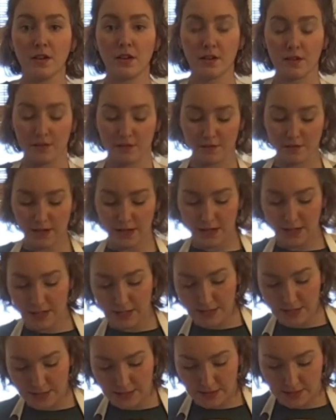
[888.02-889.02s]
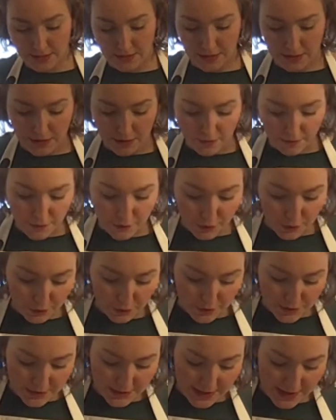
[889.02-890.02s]
All right.
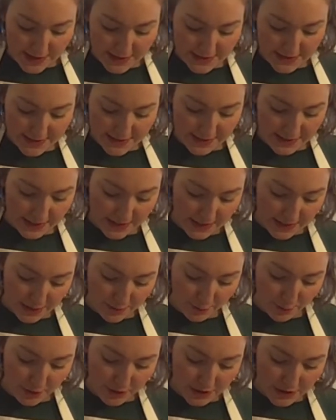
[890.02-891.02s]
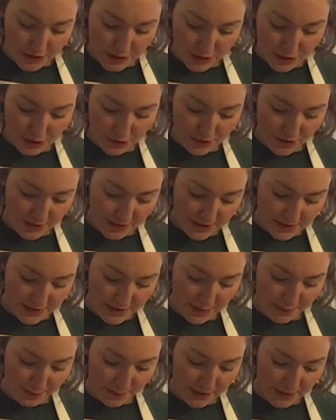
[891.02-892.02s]
Vertical slices, again, I'm really just using the
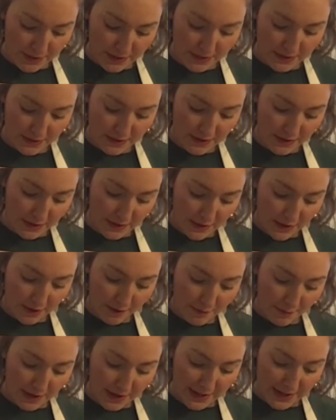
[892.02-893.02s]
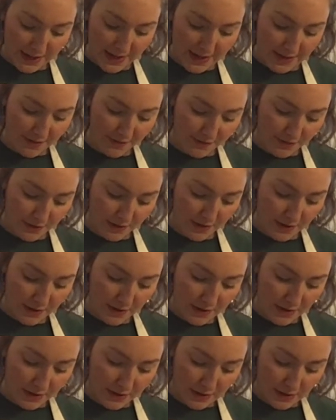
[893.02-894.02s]
tip end of my knife.
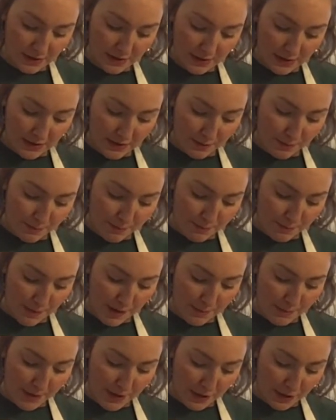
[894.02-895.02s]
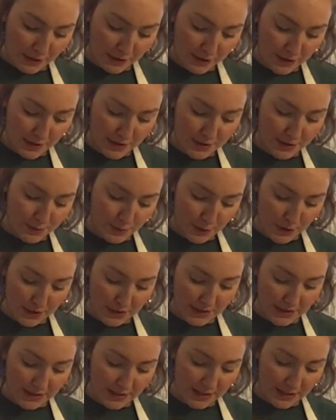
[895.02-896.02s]
My bear claw's
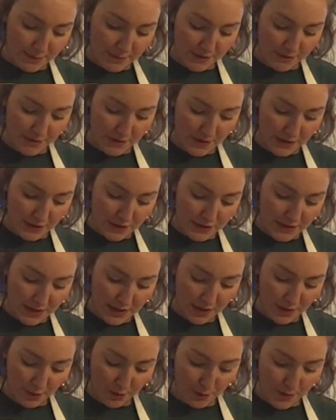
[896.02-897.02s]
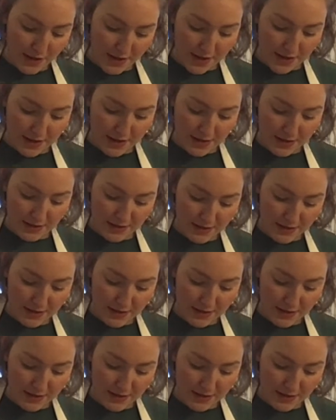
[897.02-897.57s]
working, keep my fingers out of the way.